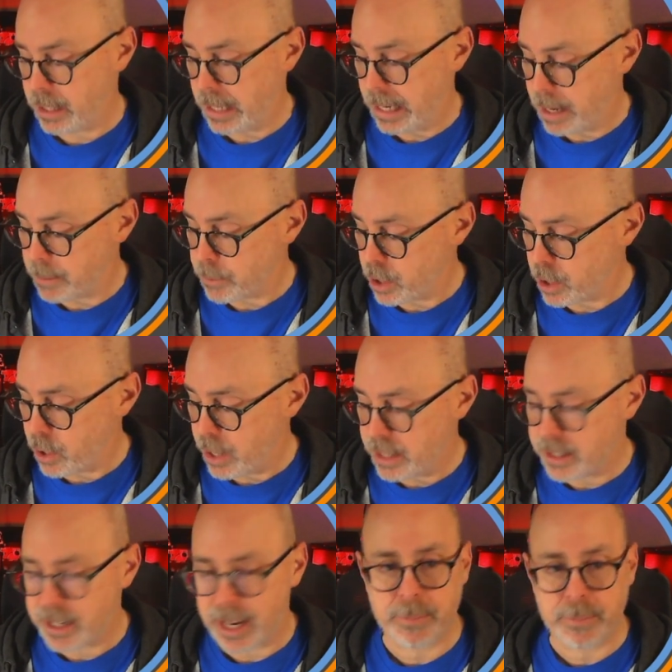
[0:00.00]
And I'm gonna go ahead
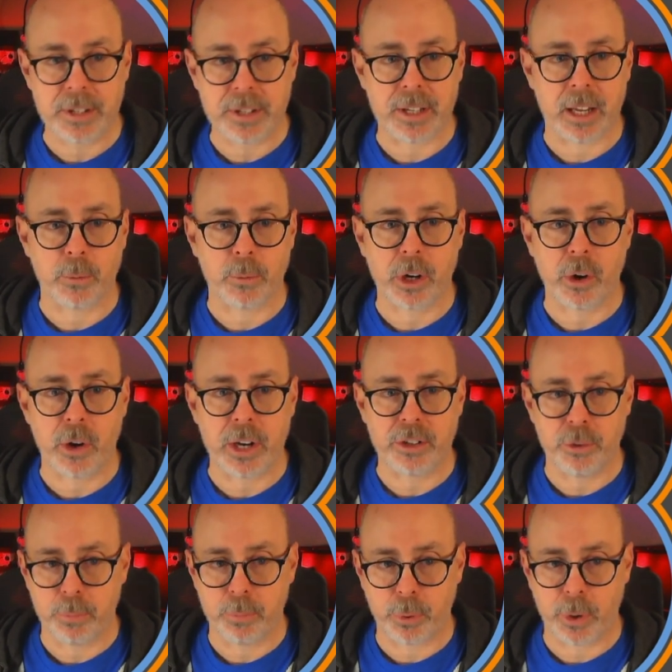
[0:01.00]
and type this in. We're going
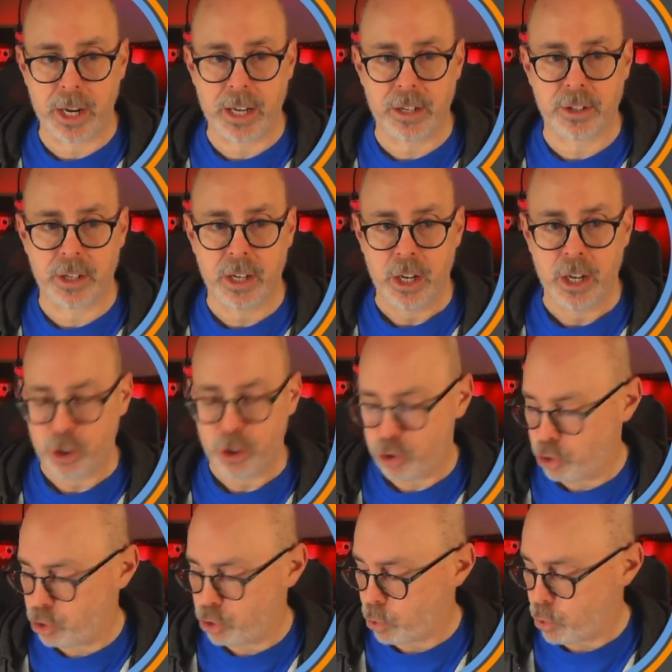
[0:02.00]
to print
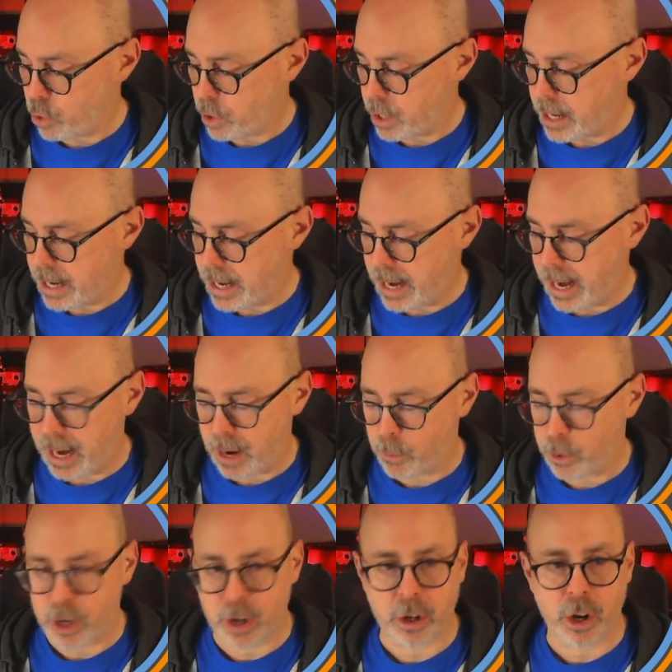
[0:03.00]
joy, and we're
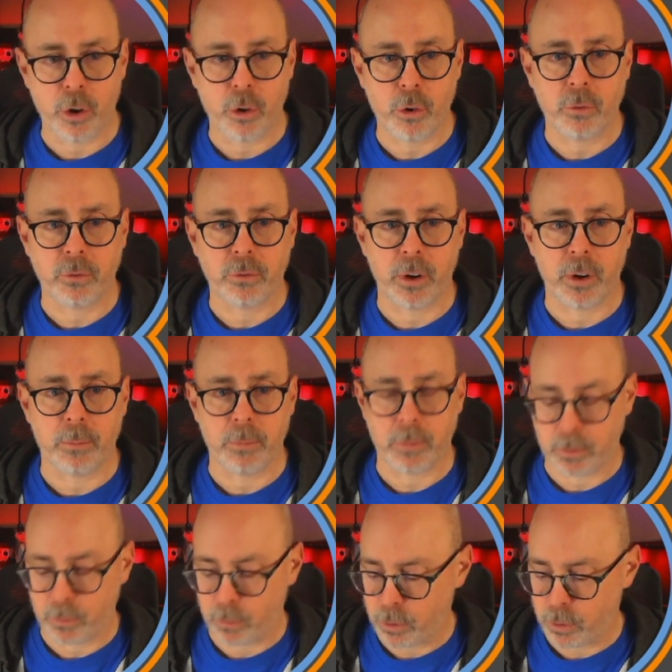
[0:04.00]
gonna go from
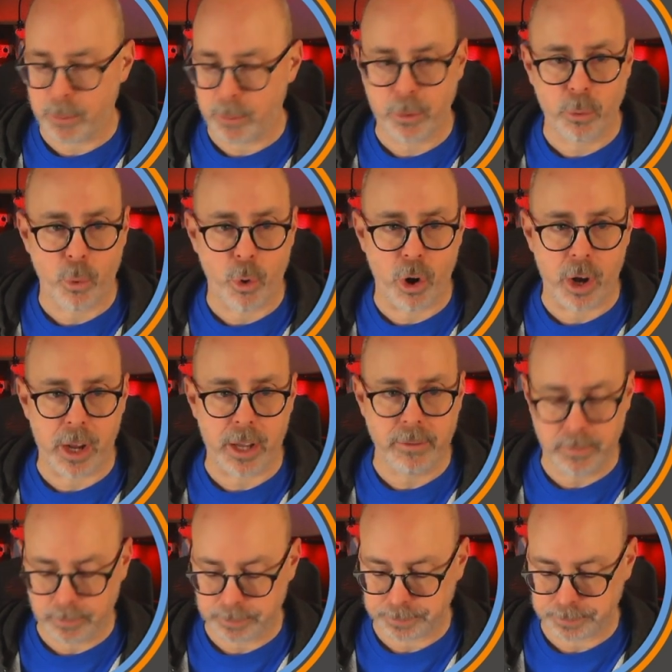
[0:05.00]
number one